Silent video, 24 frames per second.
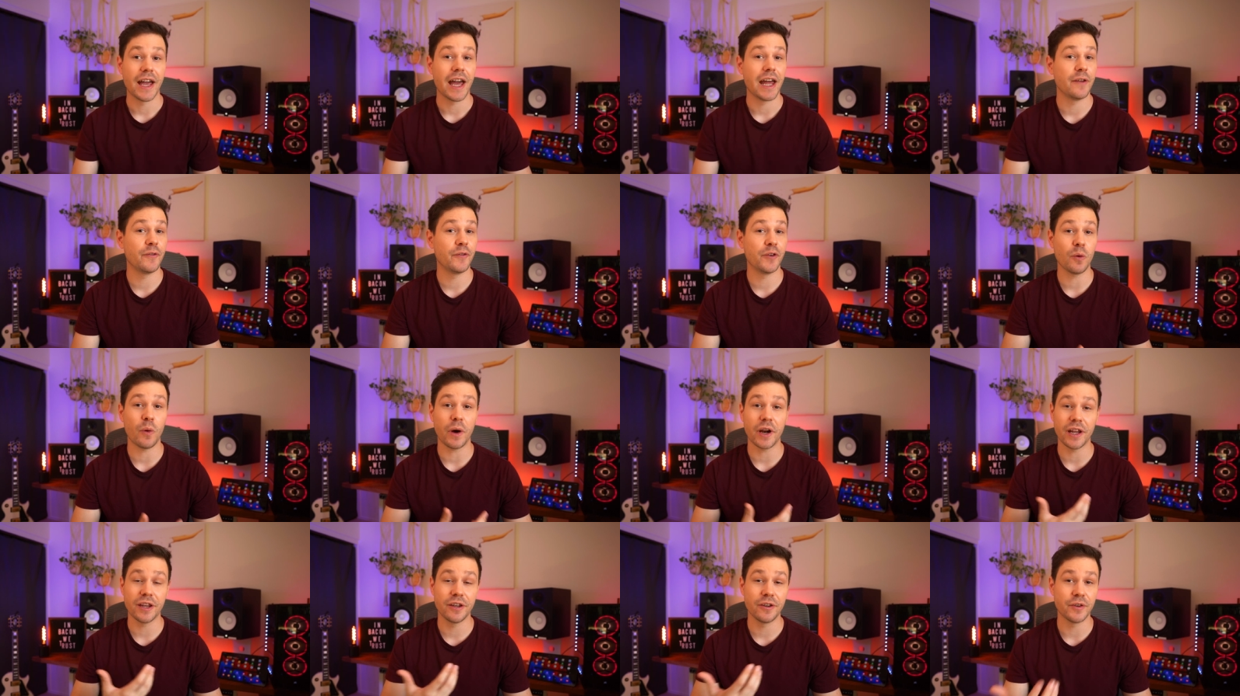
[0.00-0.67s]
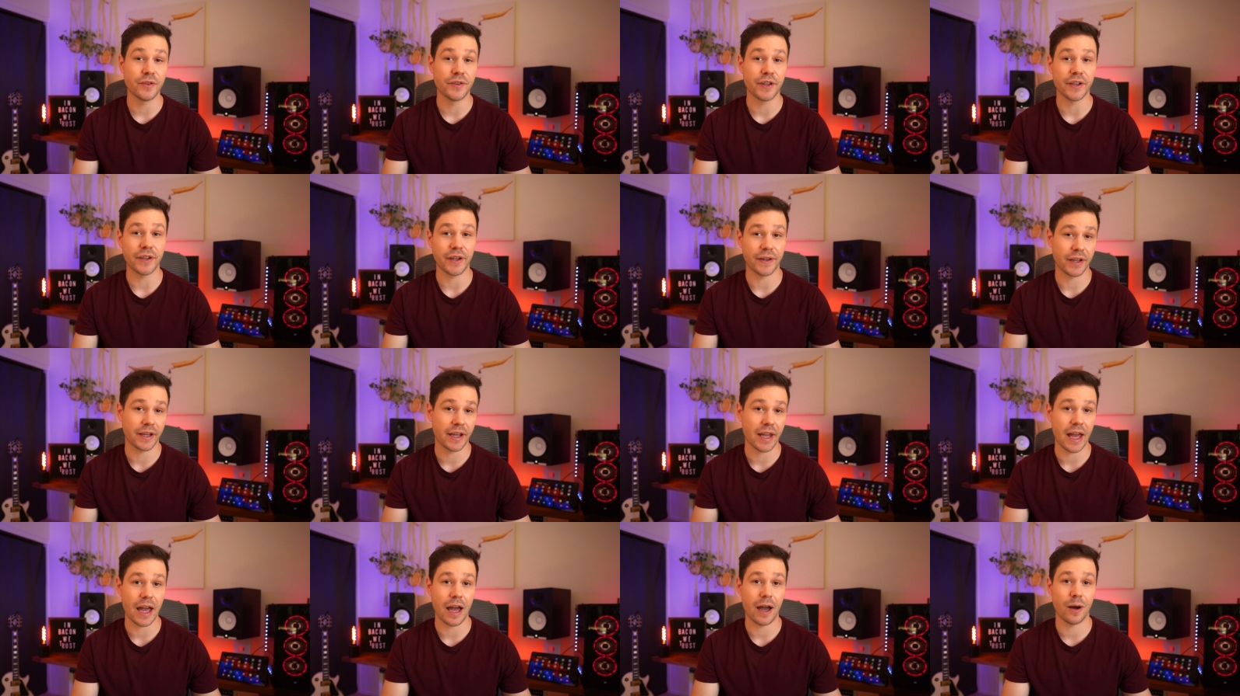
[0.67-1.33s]
and if you wanna use this on the
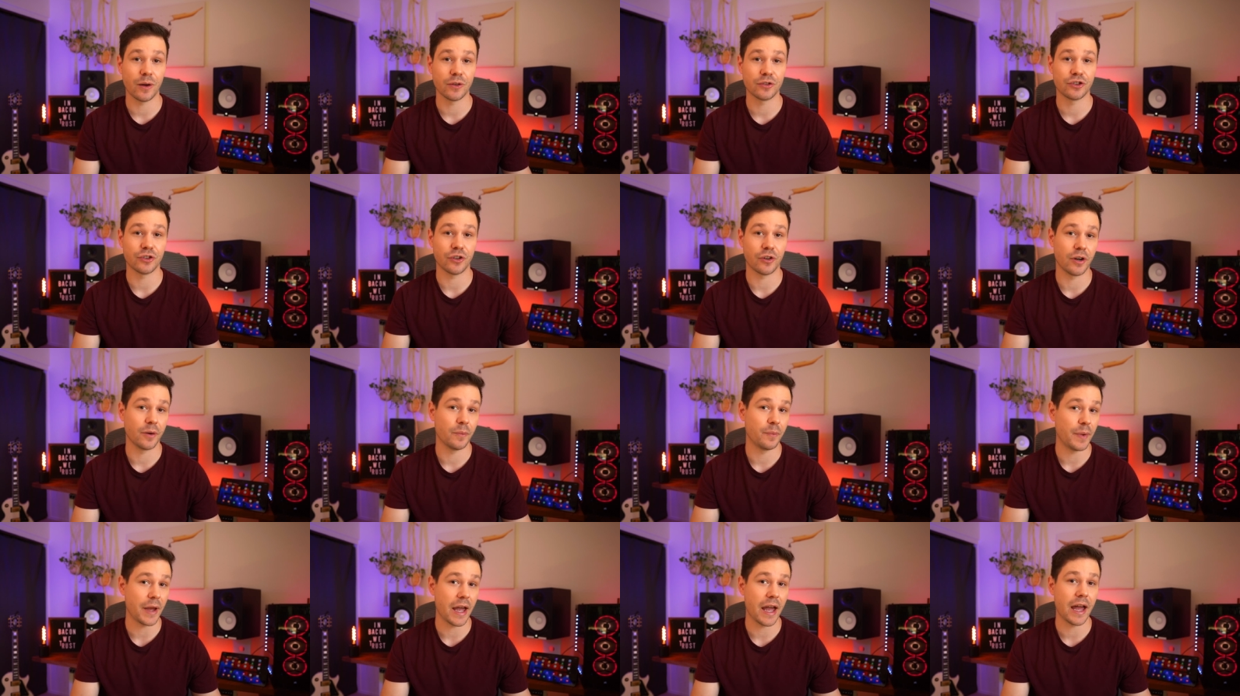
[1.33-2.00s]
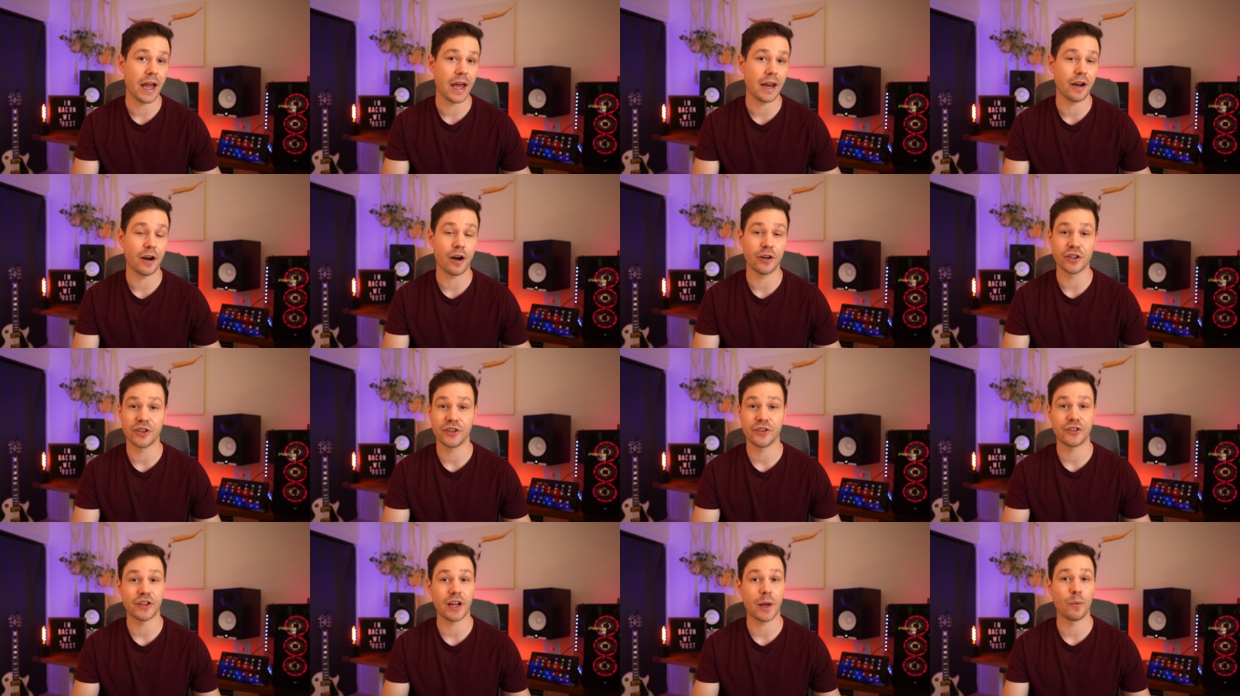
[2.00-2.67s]
couch or in bed or
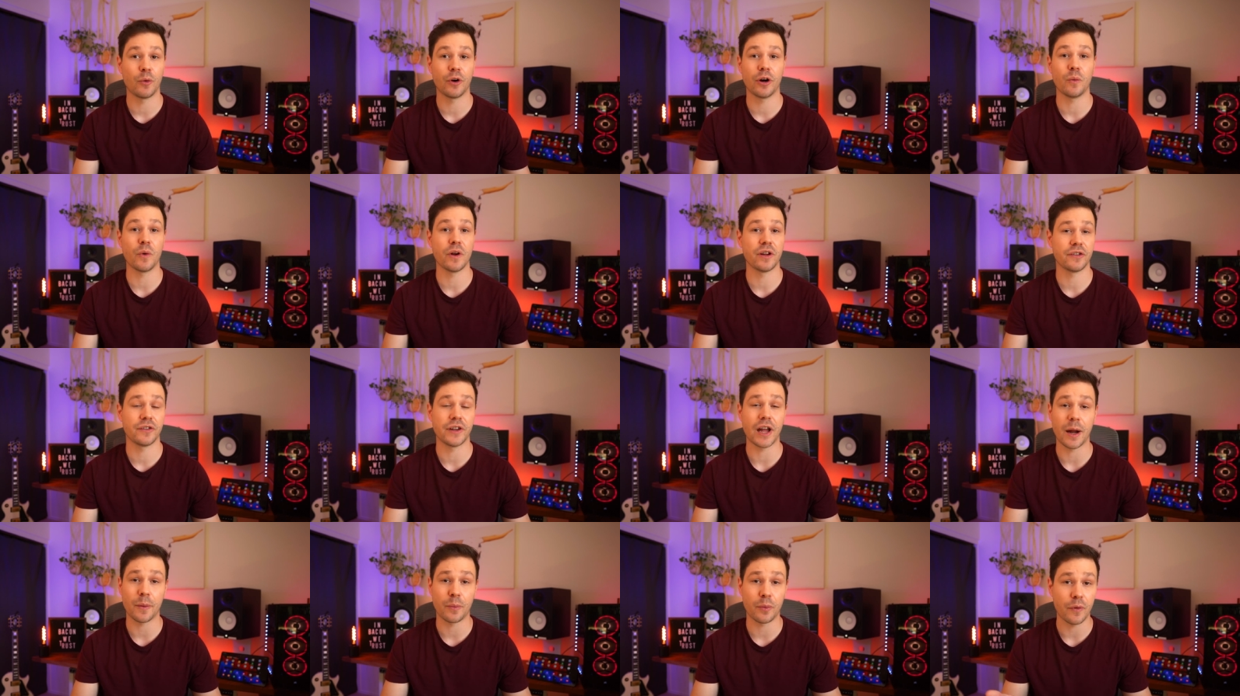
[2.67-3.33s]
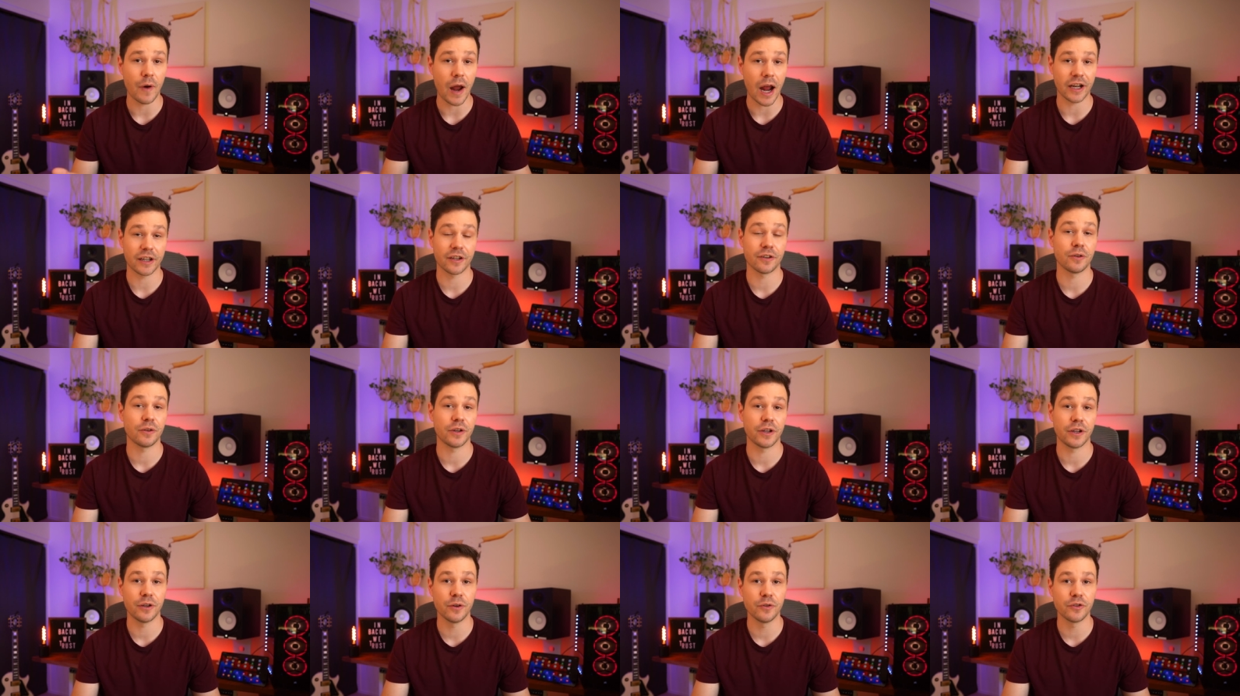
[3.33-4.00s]
just somewhere where it's not
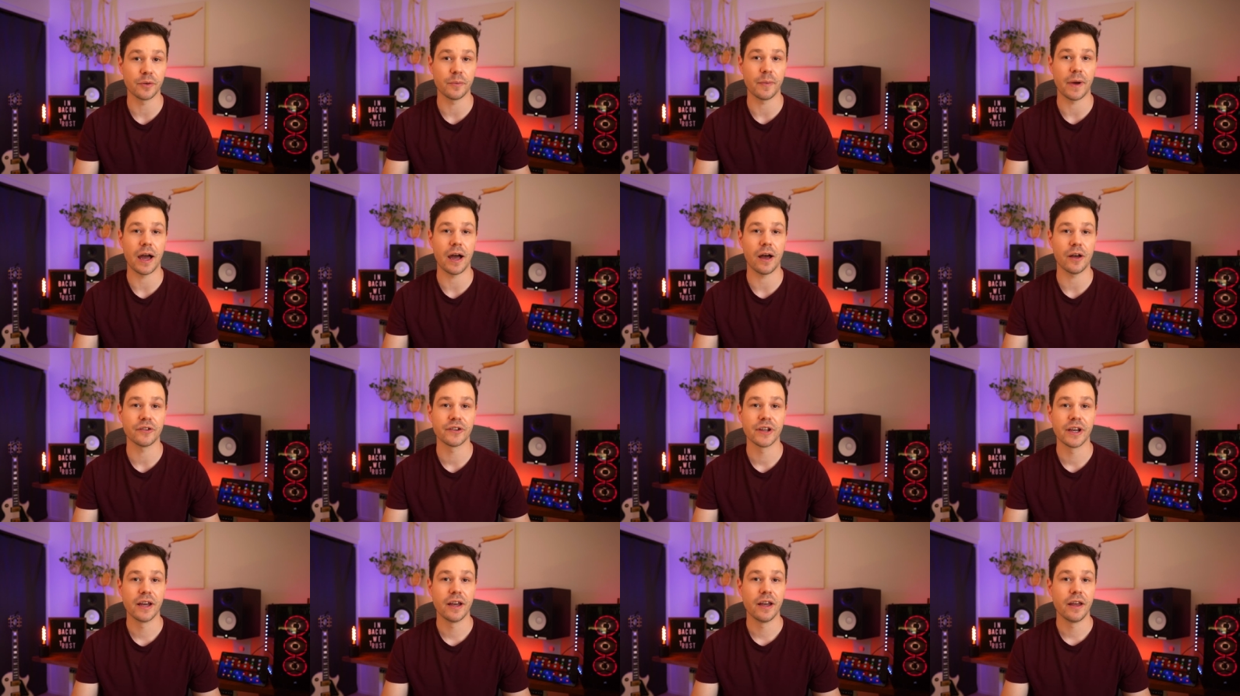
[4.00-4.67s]
practical to use a mouse,